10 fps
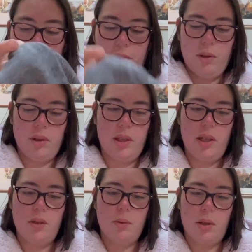I've got
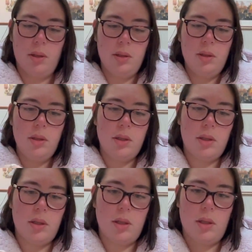these
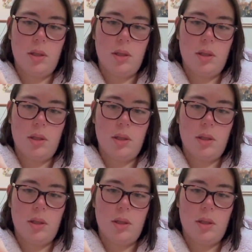ones